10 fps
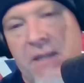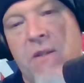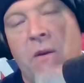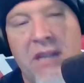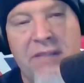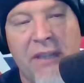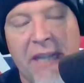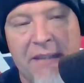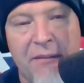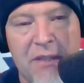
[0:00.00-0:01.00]
So I'll leave a
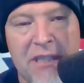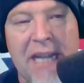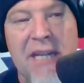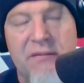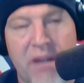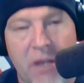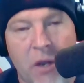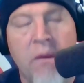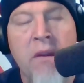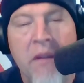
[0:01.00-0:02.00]
link to his latest
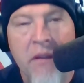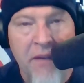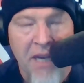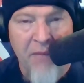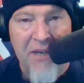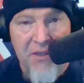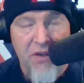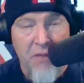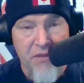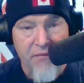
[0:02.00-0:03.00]
video in my
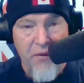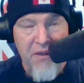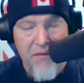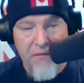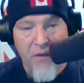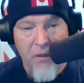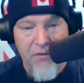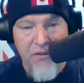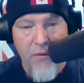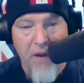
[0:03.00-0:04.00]
description for you to
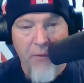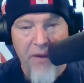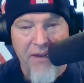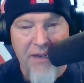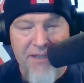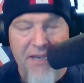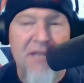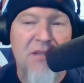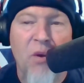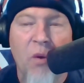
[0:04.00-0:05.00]
follow too, how he
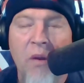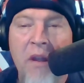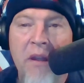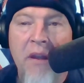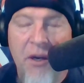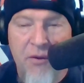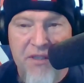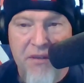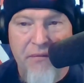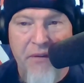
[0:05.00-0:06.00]
dissects the whole
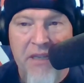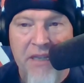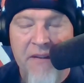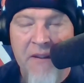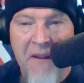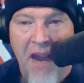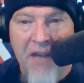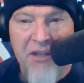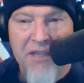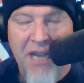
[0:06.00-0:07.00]
Krista Freeland
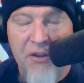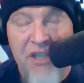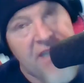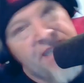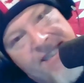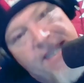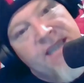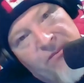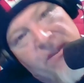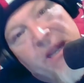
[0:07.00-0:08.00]
and just how she just
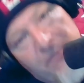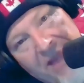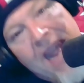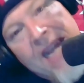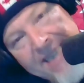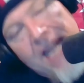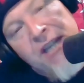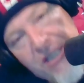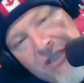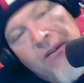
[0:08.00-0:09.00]
doesn't really pay
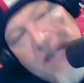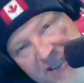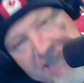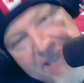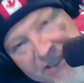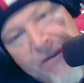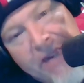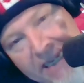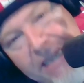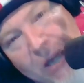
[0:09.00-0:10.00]
attention to what she's
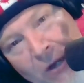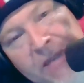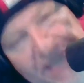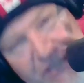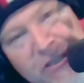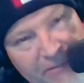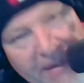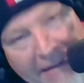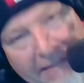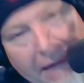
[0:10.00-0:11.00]
doing. Mr.
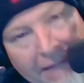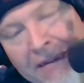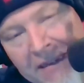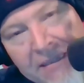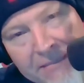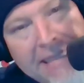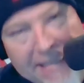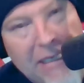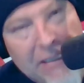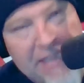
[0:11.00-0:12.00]
Speaker,
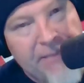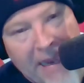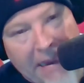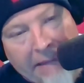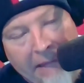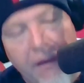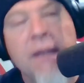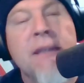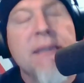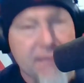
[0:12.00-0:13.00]
Mr. Speaker.
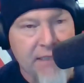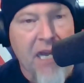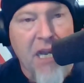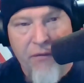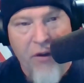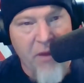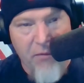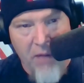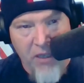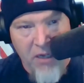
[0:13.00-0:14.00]
Yeah, you've heard me
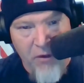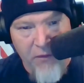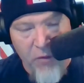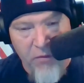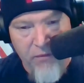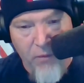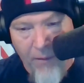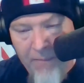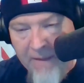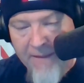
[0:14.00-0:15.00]
ramble on about her
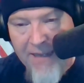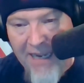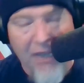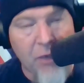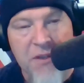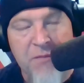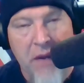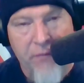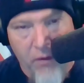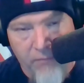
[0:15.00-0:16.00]
before. I got no
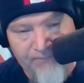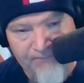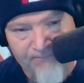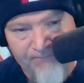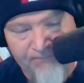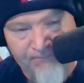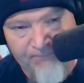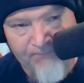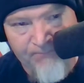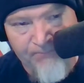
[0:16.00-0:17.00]
respect for him.
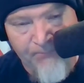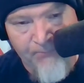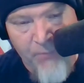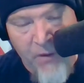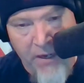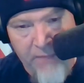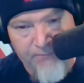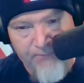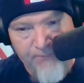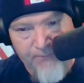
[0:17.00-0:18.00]
Right.
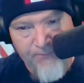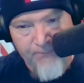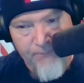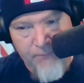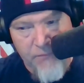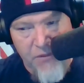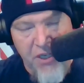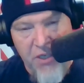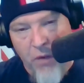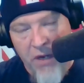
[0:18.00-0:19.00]

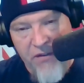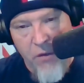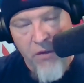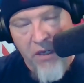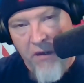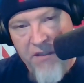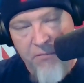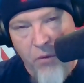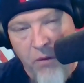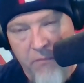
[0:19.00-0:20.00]
She's one too to
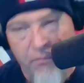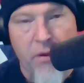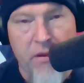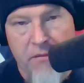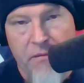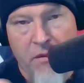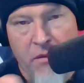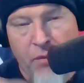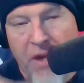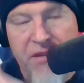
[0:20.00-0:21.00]
constantly point
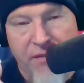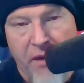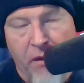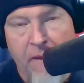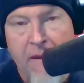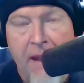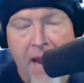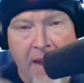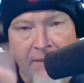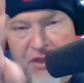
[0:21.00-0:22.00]
the race finger
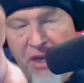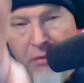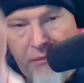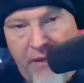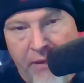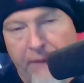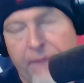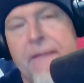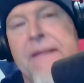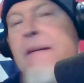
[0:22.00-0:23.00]
and the gender finger
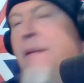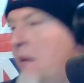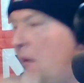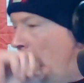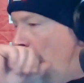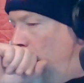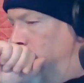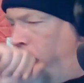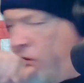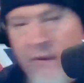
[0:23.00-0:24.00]

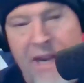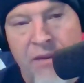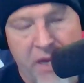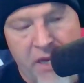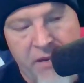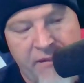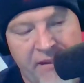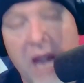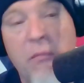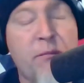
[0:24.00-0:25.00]
in the
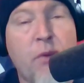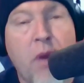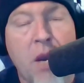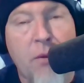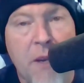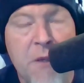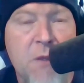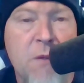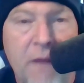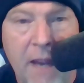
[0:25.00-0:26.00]
name of
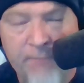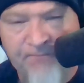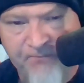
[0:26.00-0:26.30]
progress. Okay.